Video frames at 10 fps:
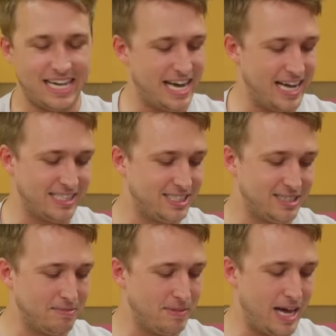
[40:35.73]
Yeah, it's
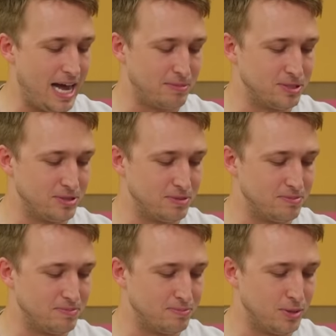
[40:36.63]
some absolute
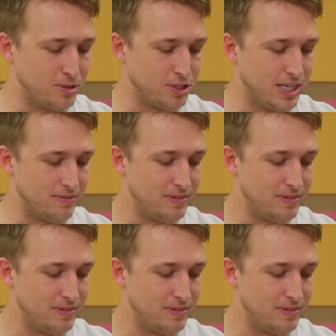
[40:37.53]
bullshit.